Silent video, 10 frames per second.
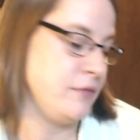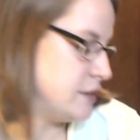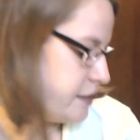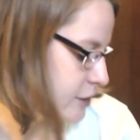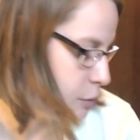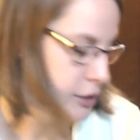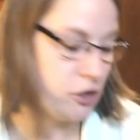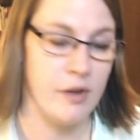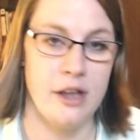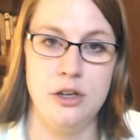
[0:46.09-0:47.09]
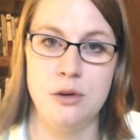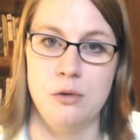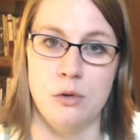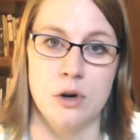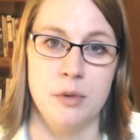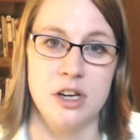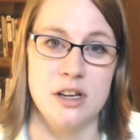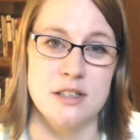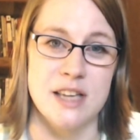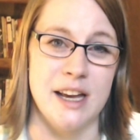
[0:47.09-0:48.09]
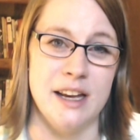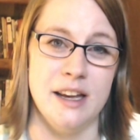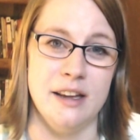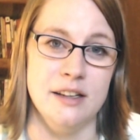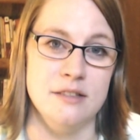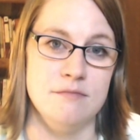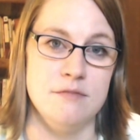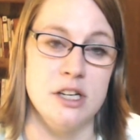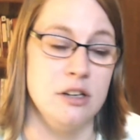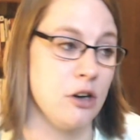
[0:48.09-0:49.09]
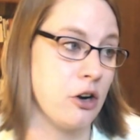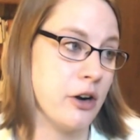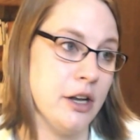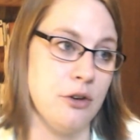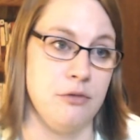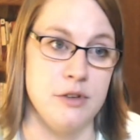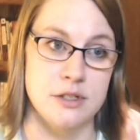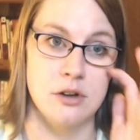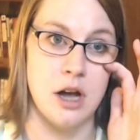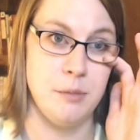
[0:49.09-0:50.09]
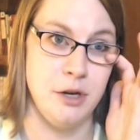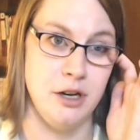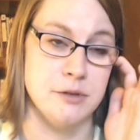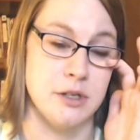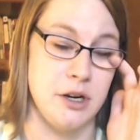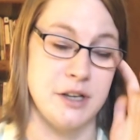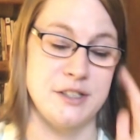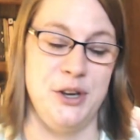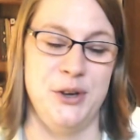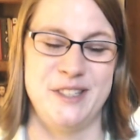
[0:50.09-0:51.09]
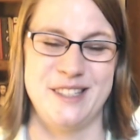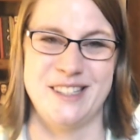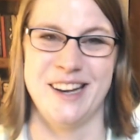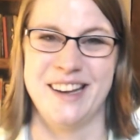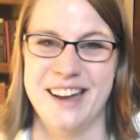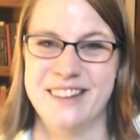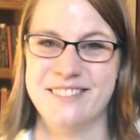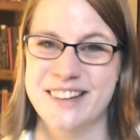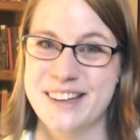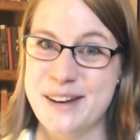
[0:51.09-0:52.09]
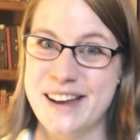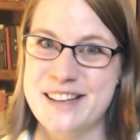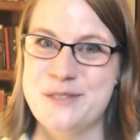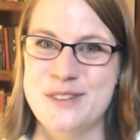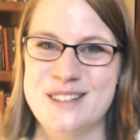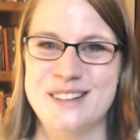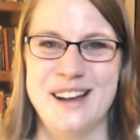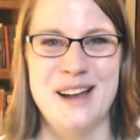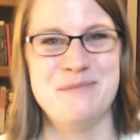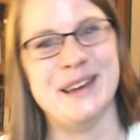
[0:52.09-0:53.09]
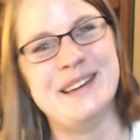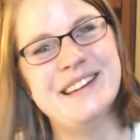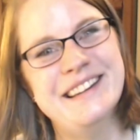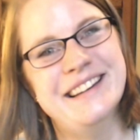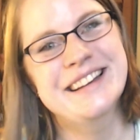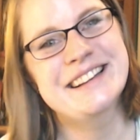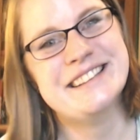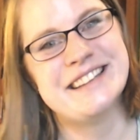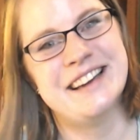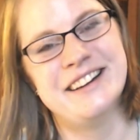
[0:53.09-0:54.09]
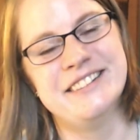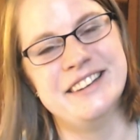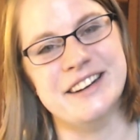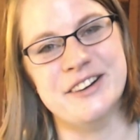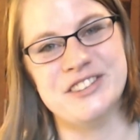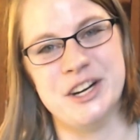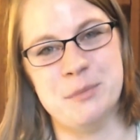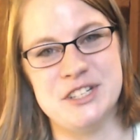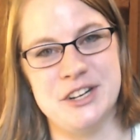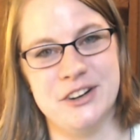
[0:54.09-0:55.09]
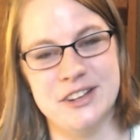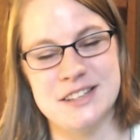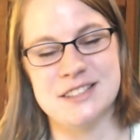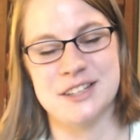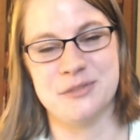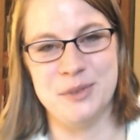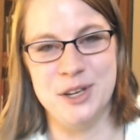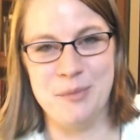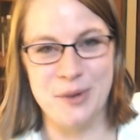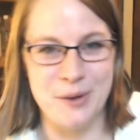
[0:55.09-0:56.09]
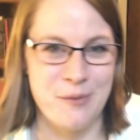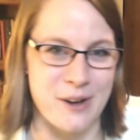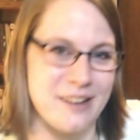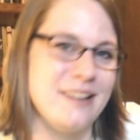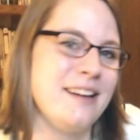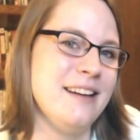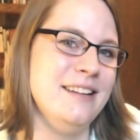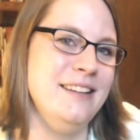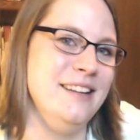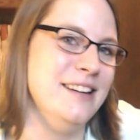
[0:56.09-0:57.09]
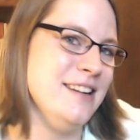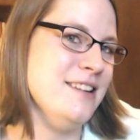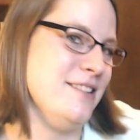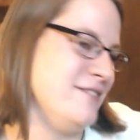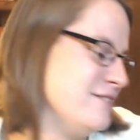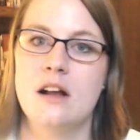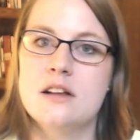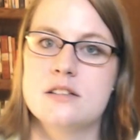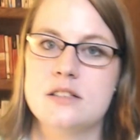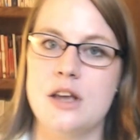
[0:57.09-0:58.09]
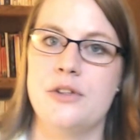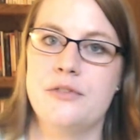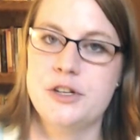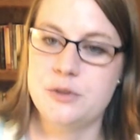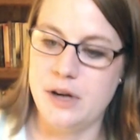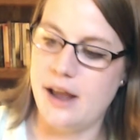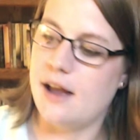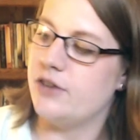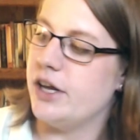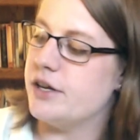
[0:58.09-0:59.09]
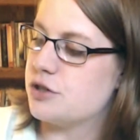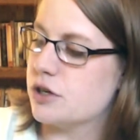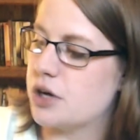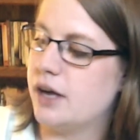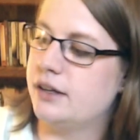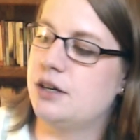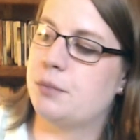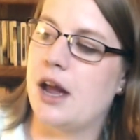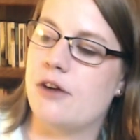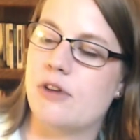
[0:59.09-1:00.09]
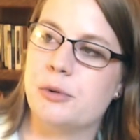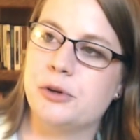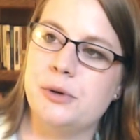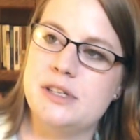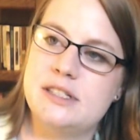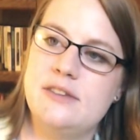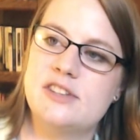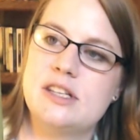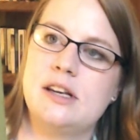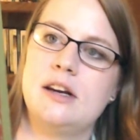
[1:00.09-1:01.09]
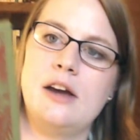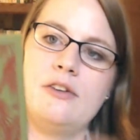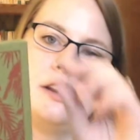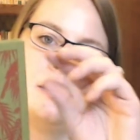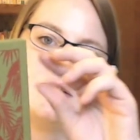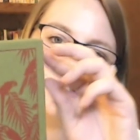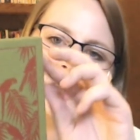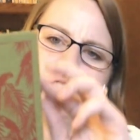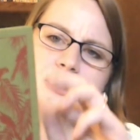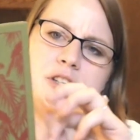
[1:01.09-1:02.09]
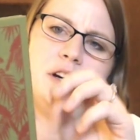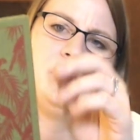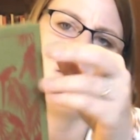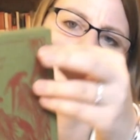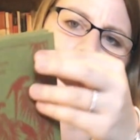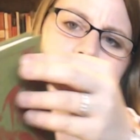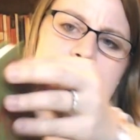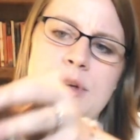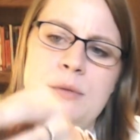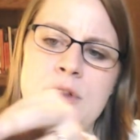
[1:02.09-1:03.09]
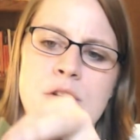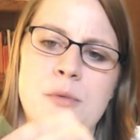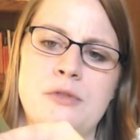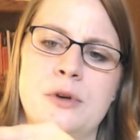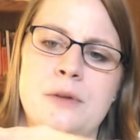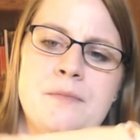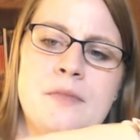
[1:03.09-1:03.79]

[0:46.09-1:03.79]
sentimental value or because I didn't already own a physical copy, and it was a good excuse to get a really nice physical copy. So, you know, very materialistic of me, but what can you do? So, the first one I have is Treasure Island by Robert Louis Stevenson. I read this last year, I think, maybe the year before.